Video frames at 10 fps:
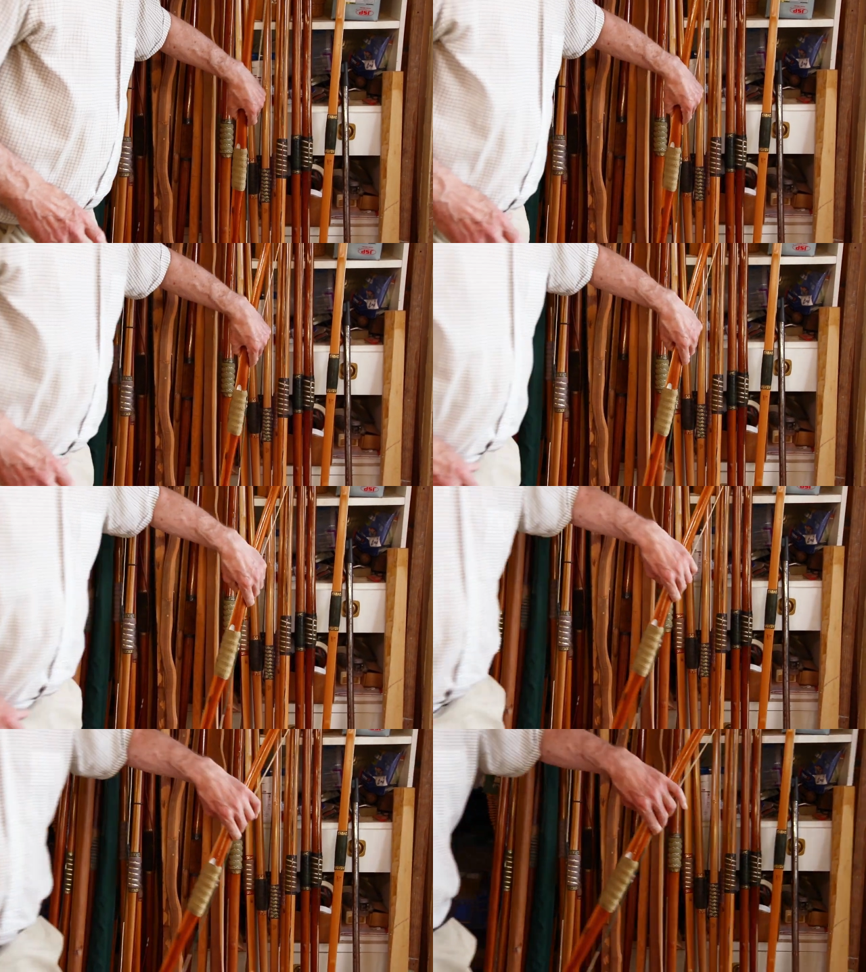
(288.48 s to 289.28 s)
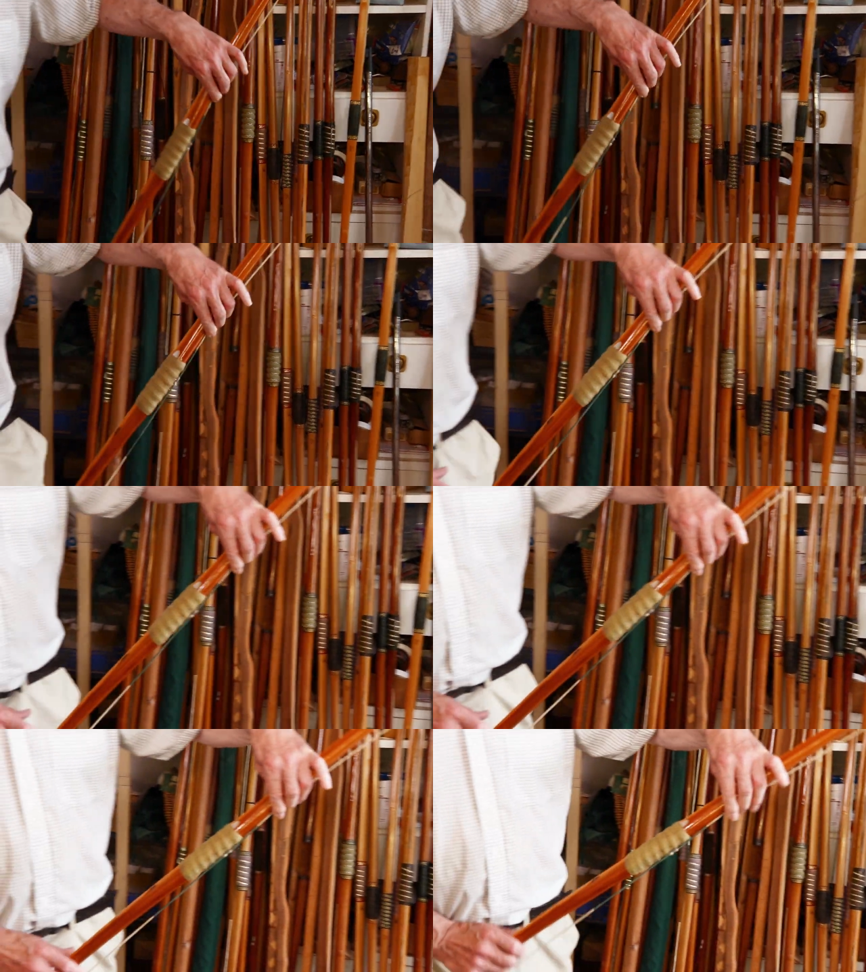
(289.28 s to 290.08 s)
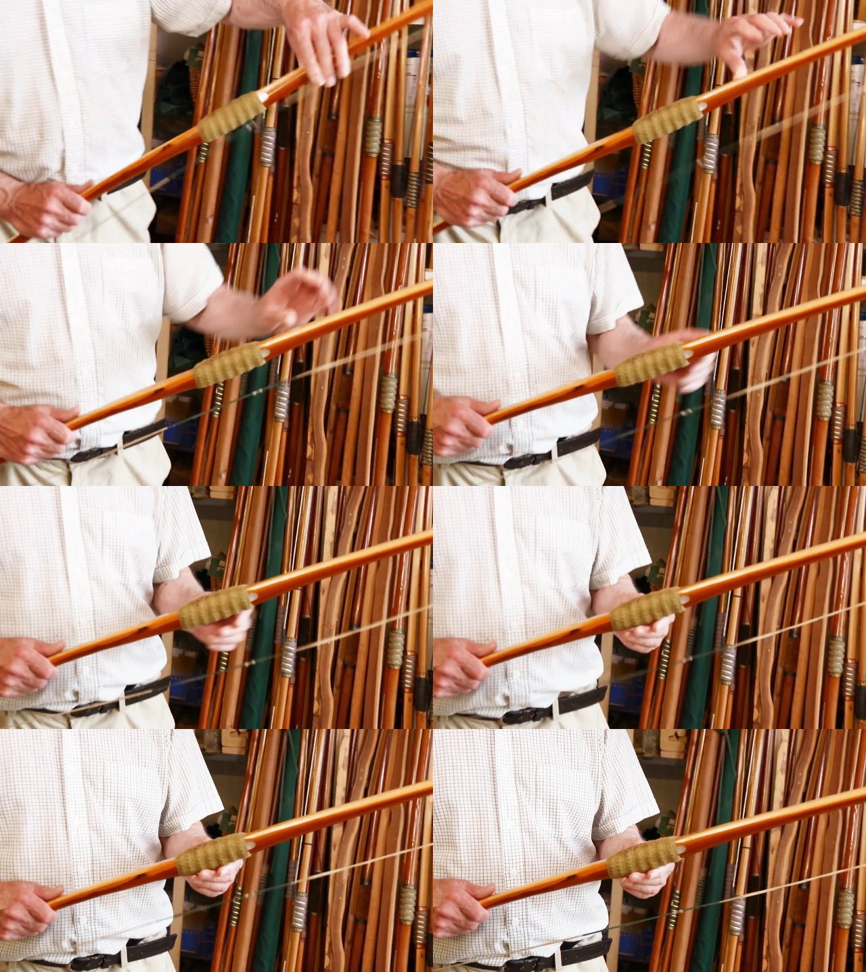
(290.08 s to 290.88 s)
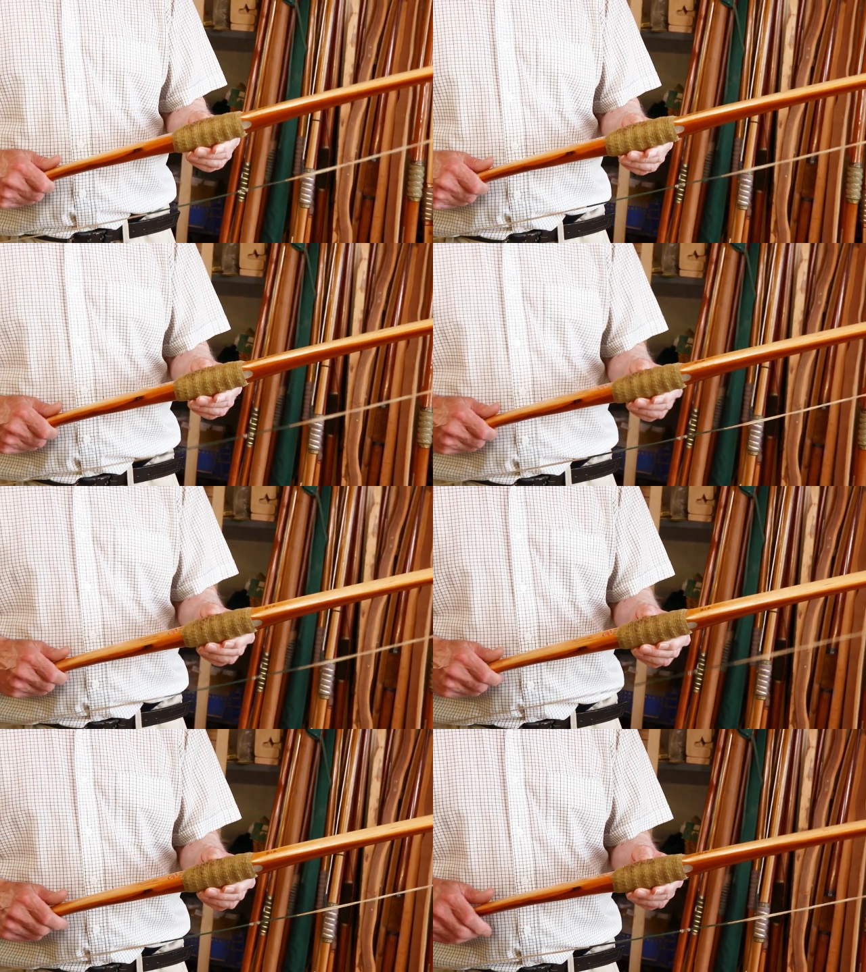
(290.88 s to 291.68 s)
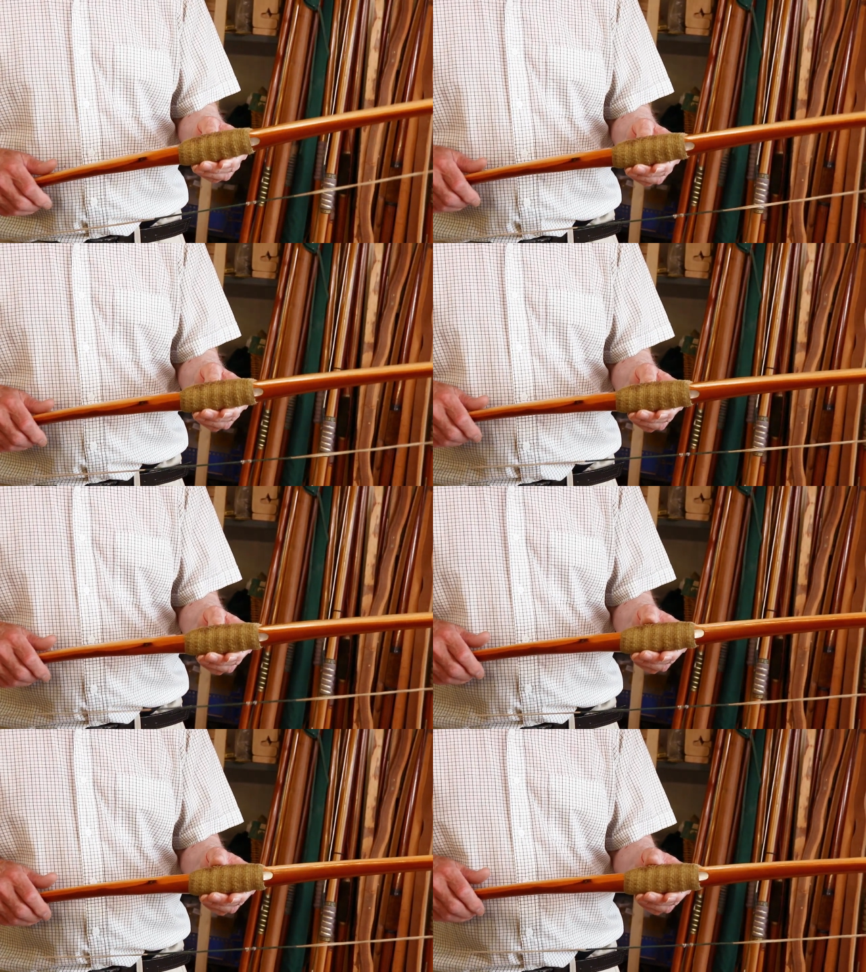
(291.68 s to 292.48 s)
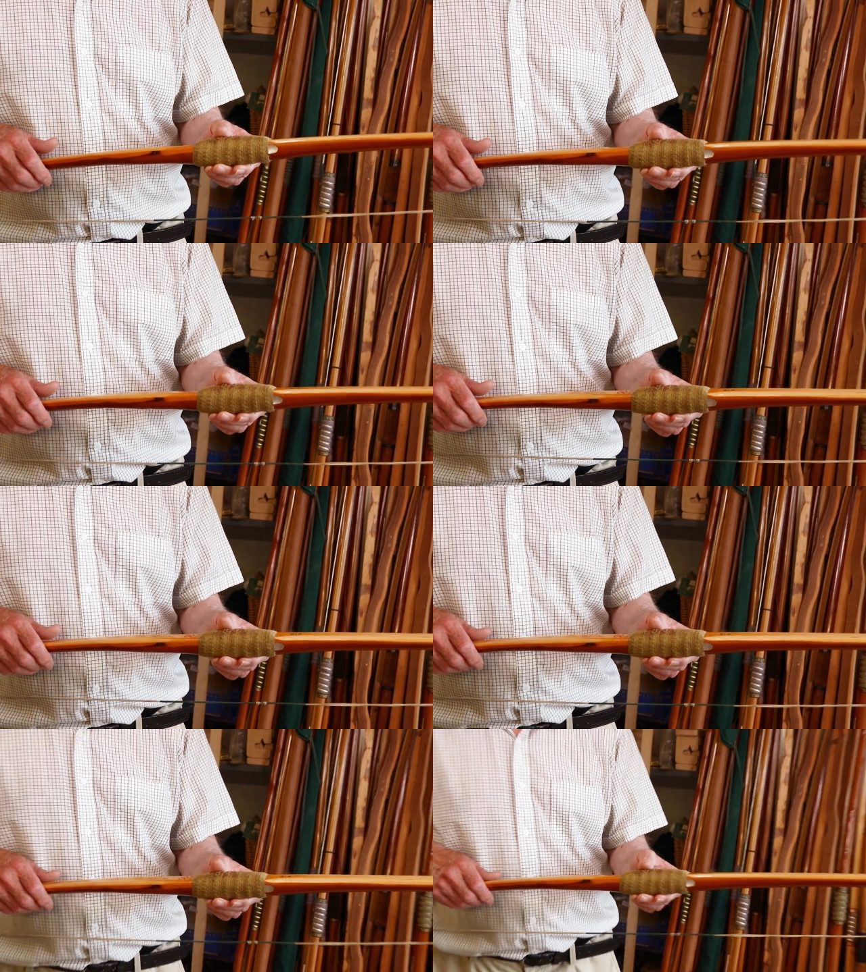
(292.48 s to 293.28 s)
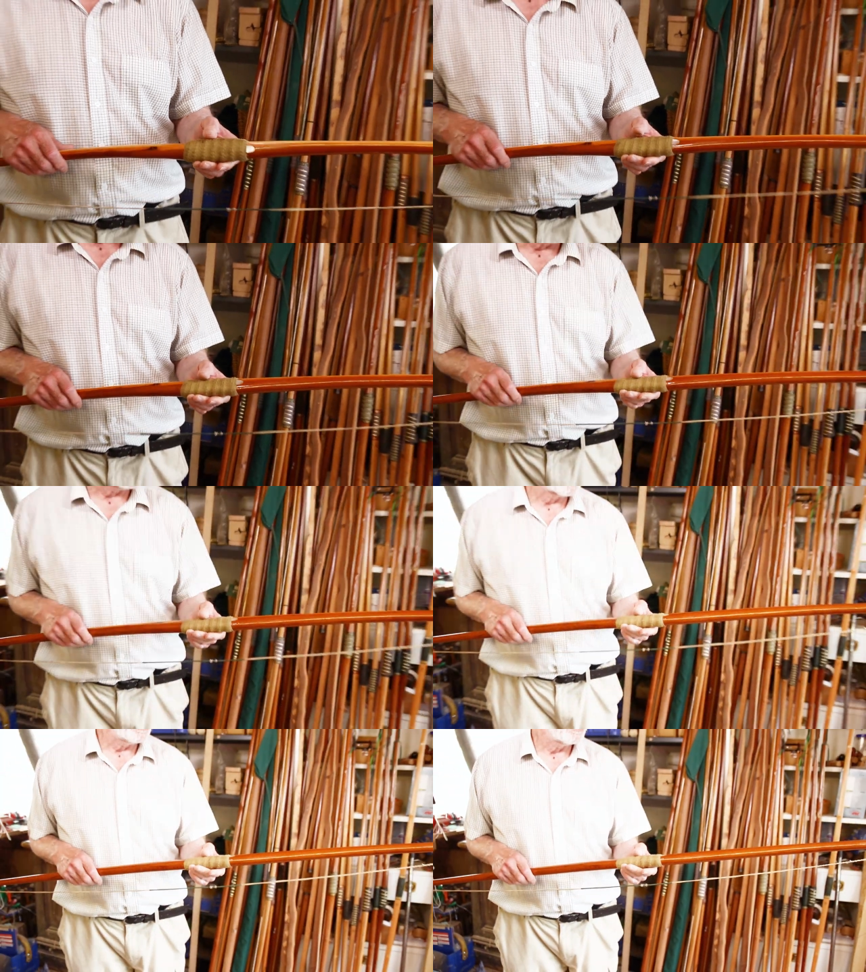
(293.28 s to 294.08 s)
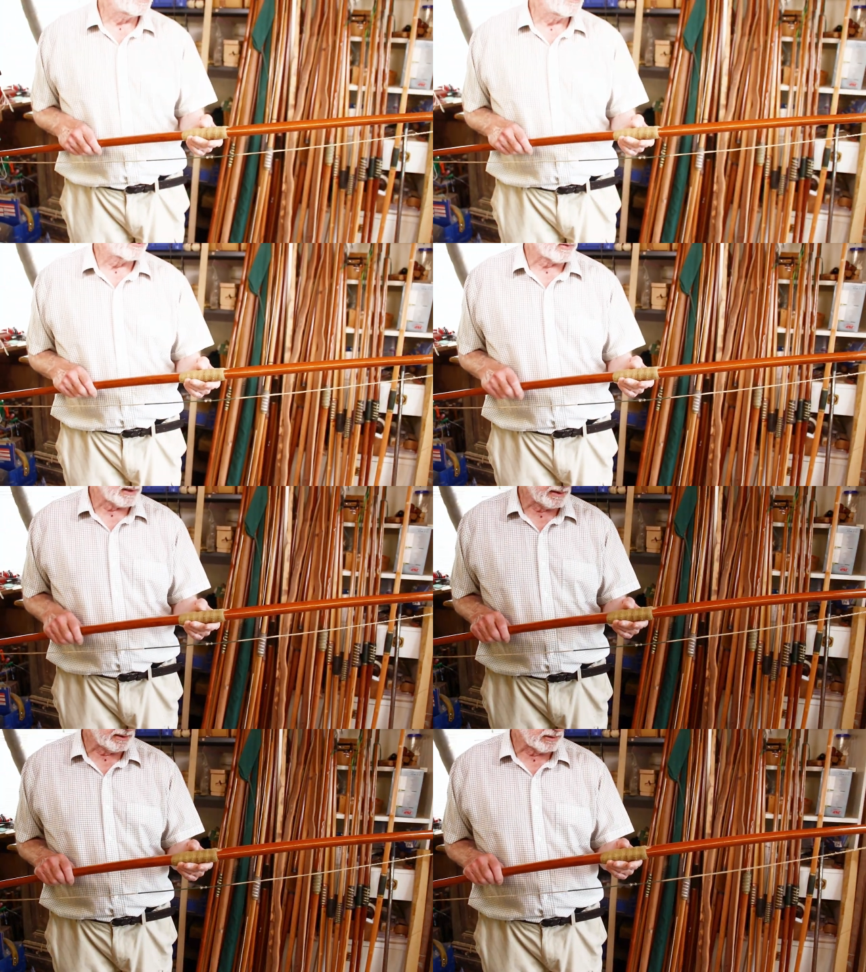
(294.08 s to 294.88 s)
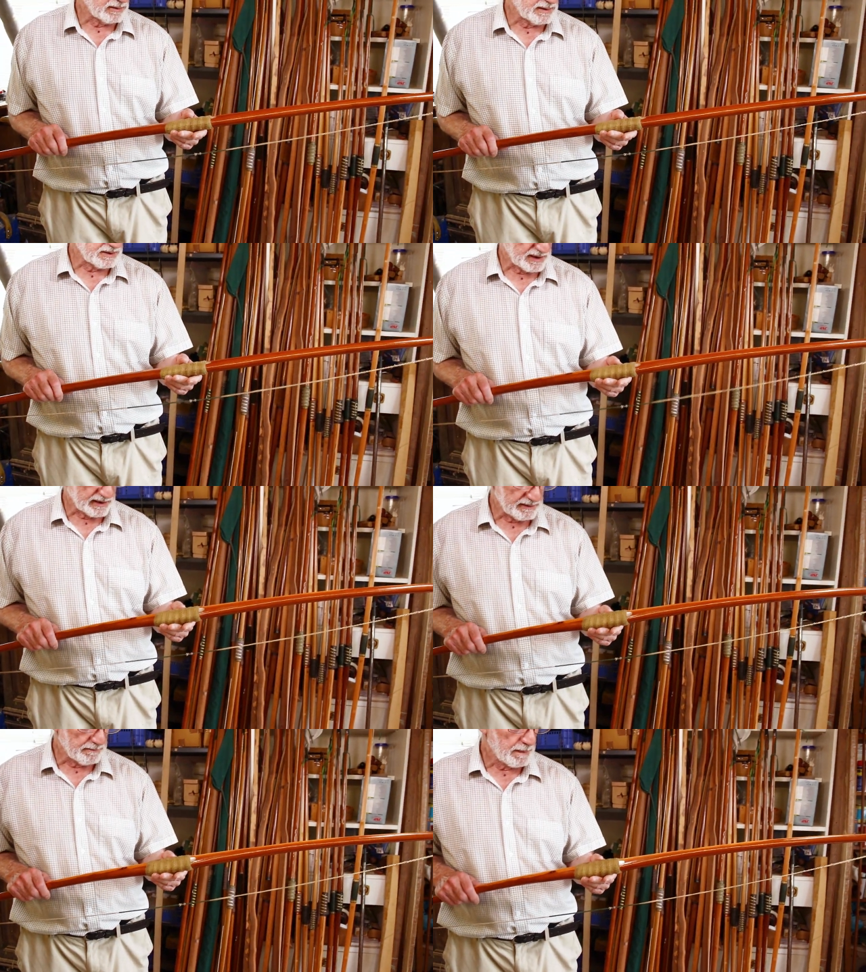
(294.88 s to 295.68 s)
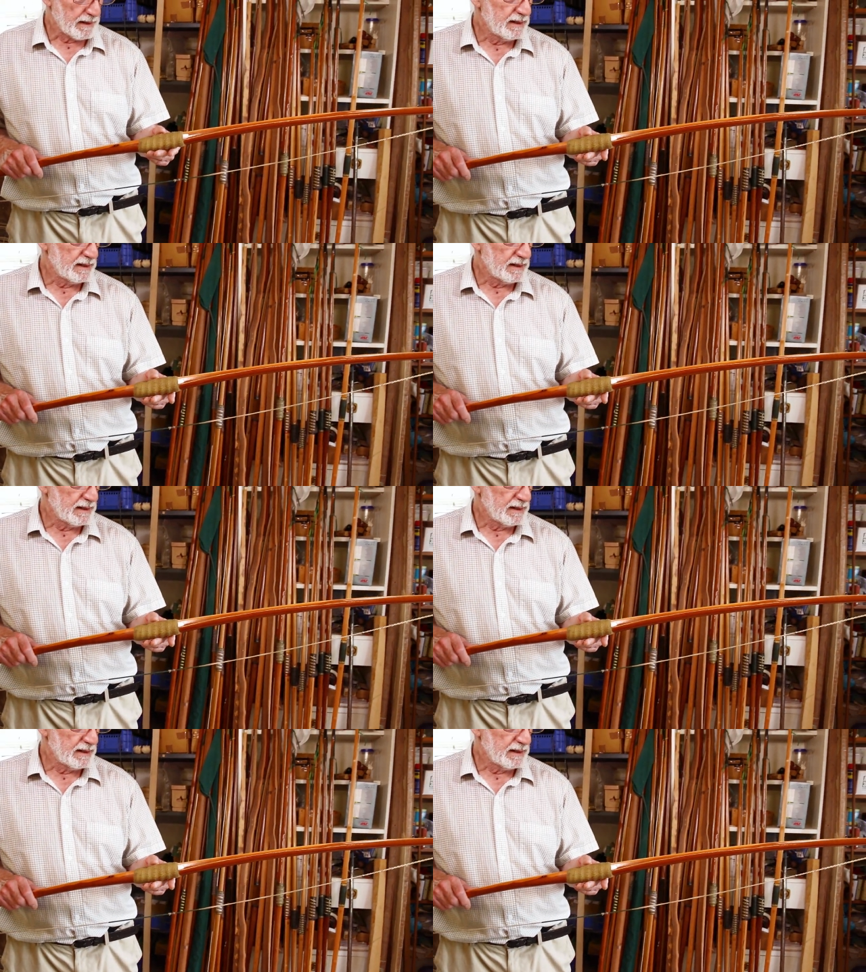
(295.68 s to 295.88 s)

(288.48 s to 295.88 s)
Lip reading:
[unreadable: no face in view]